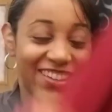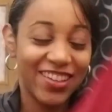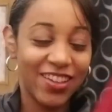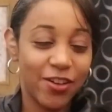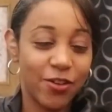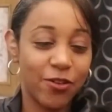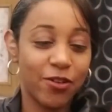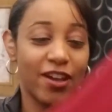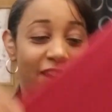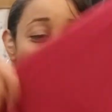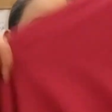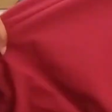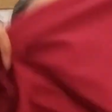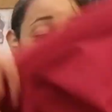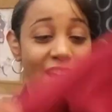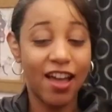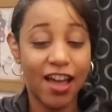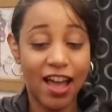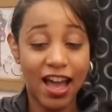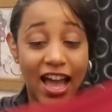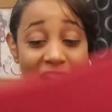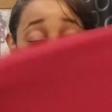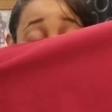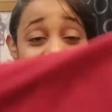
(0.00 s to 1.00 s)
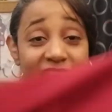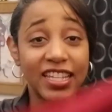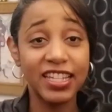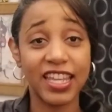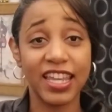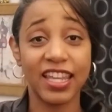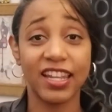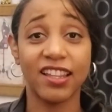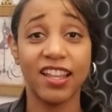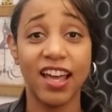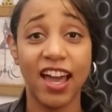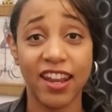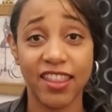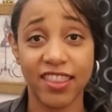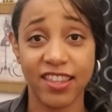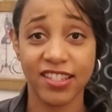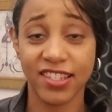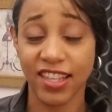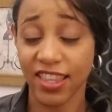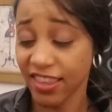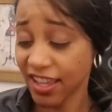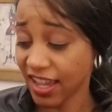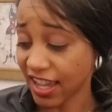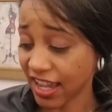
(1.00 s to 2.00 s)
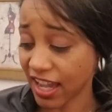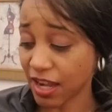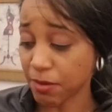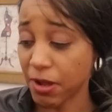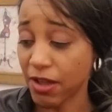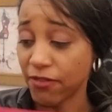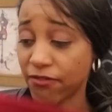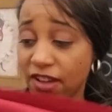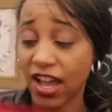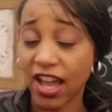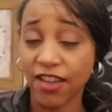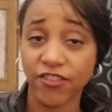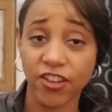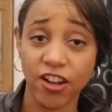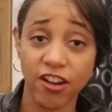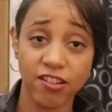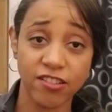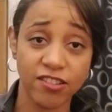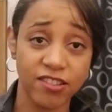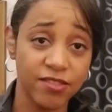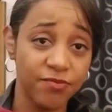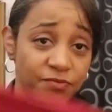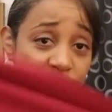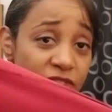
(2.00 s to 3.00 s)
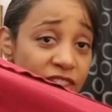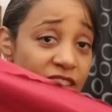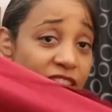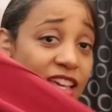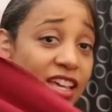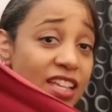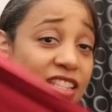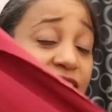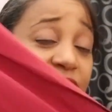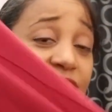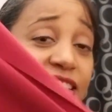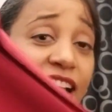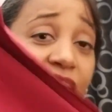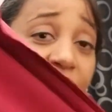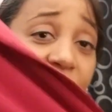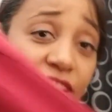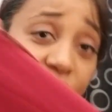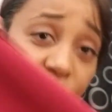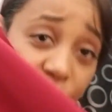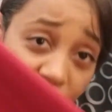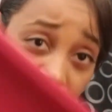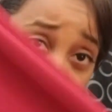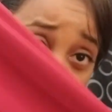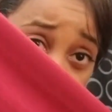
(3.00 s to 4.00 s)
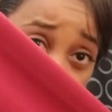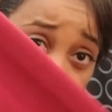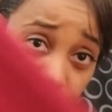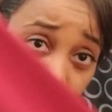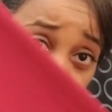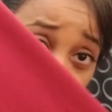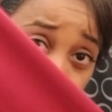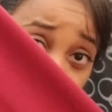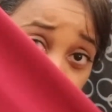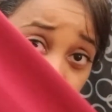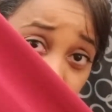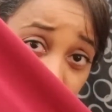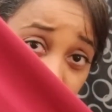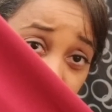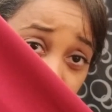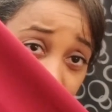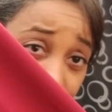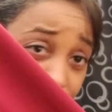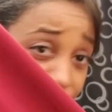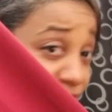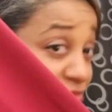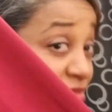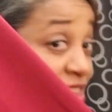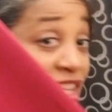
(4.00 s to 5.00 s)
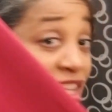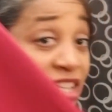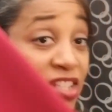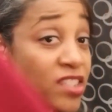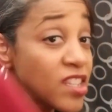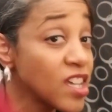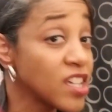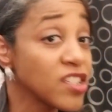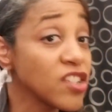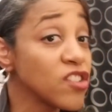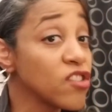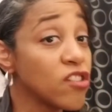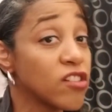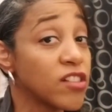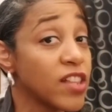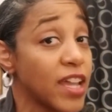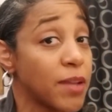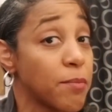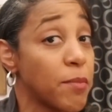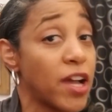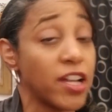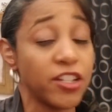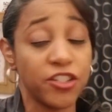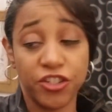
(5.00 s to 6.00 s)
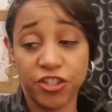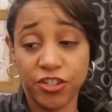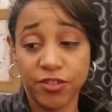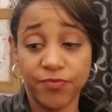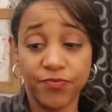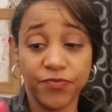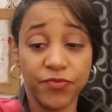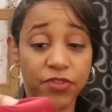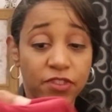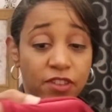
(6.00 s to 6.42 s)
Okay, I did get a lot of this. I think I got about 5 yards. It's a solid red. Doesn't look like much.